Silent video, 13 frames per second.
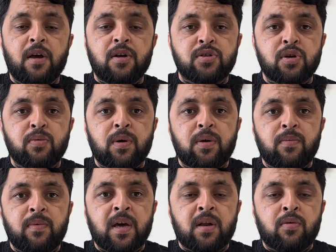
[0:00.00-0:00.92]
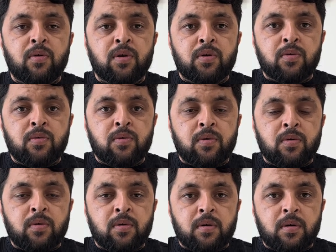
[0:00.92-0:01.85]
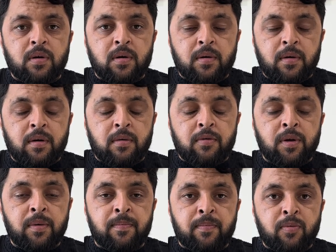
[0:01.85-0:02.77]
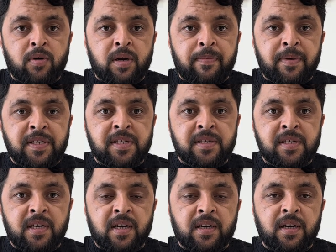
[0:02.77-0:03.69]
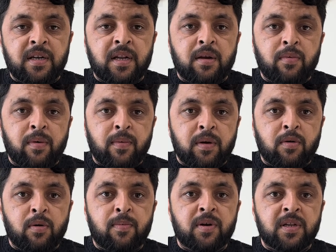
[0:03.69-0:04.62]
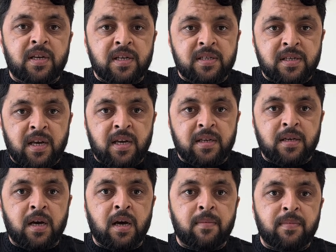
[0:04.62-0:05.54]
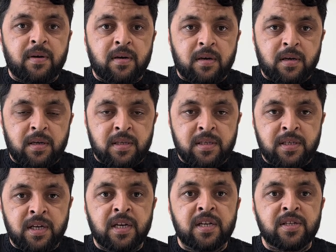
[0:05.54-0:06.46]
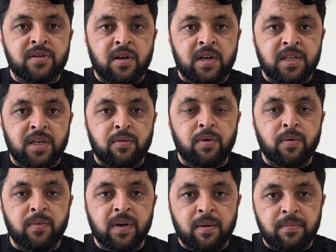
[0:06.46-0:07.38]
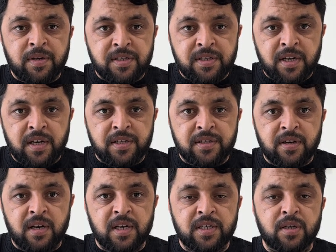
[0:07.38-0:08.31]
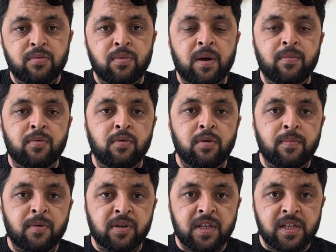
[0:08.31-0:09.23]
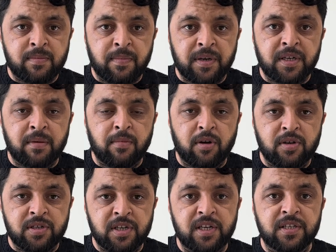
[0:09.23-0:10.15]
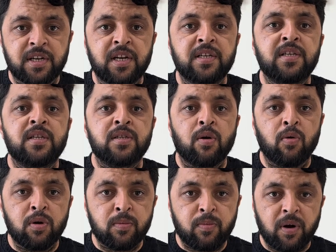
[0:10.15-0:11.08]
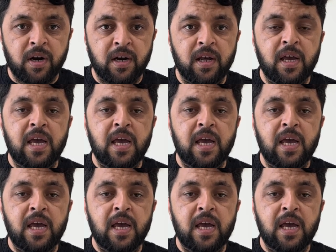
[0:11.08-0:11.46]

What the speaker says: So when we are going to we pour the PCC concrete, then we will go for the next stage of steel installation. When we complete steel installation, we have to go for the inspection, because steel installation is a hold point.